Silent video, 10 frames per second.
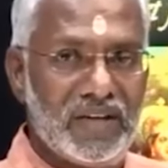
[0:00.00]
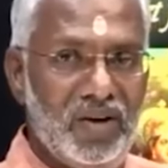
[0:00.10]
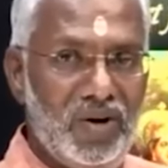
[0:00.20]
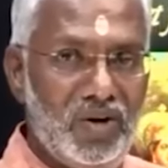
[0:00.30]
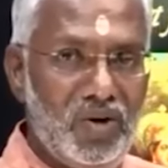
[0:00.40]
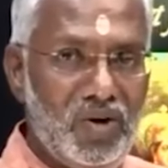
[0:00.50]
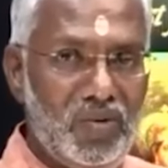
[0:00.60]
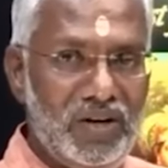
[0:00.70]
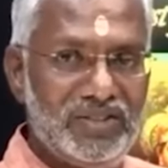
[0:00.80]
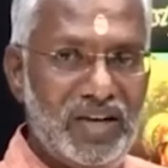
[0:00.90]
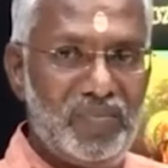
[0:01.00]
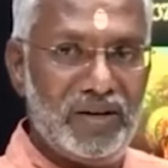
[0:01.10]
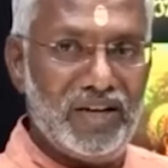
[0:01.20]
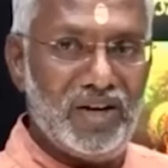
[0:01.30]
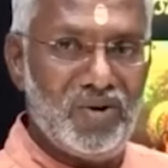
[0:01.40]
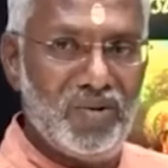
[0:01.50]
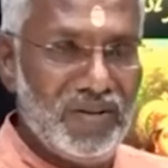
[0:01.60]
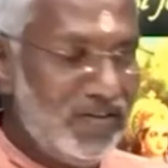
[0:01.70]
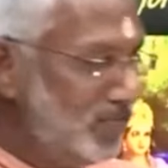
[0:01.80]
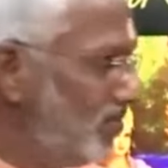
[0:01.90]
I want to know what is happening around
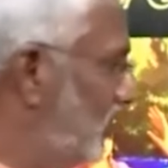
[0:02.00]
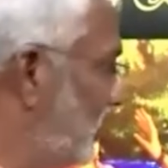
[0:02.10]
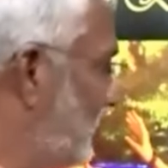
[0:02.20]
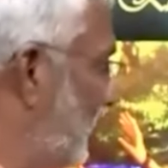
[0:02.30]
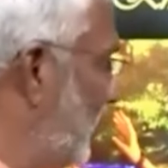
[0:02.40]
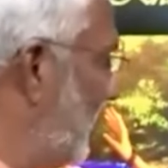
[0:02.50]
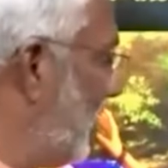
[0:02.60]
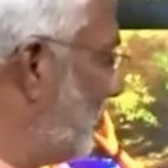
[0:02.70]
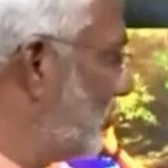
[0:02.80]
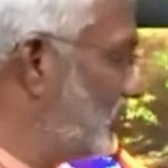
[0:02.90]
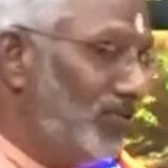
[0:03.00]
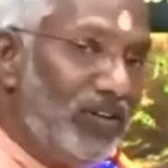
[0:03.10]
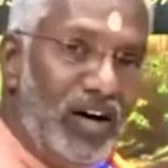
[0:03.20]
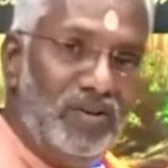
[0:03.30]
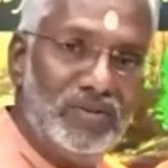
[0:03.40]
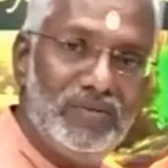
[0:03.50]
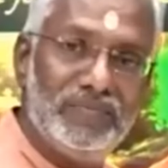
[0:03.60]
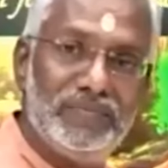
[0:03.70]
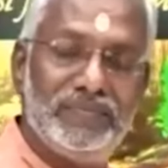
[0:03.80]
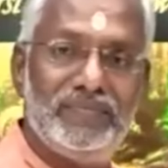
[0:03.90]
me. The first time he comes out,
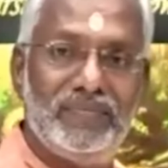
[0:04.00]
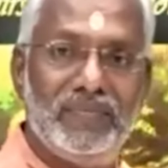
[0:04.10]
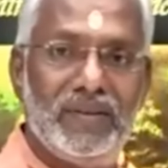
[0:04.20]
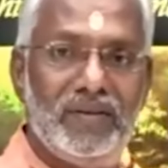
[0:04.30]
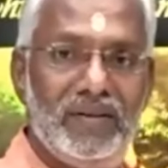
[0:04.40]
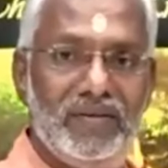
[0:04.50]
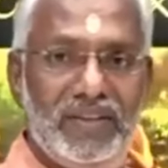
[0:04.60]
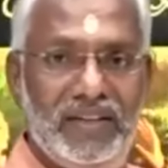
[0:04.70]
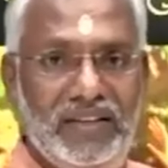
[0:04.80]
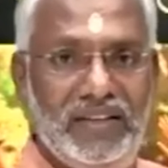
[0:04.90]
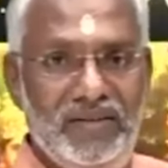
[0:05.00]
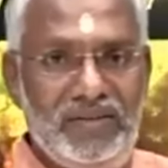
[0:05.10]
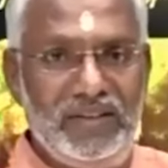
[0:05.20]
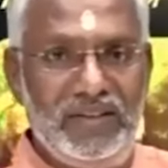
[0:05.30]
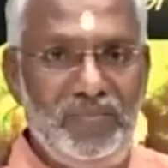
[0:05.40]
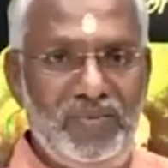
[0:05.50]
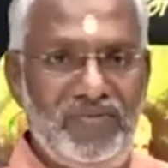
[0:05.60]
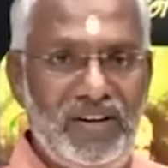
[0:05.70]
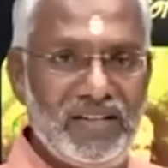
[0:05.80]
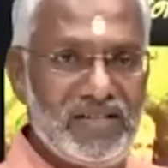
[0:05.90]
the deeper
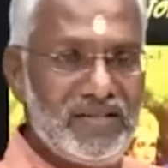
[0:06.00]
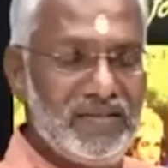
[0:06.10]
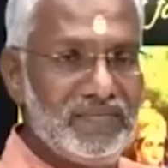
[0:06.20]
forest,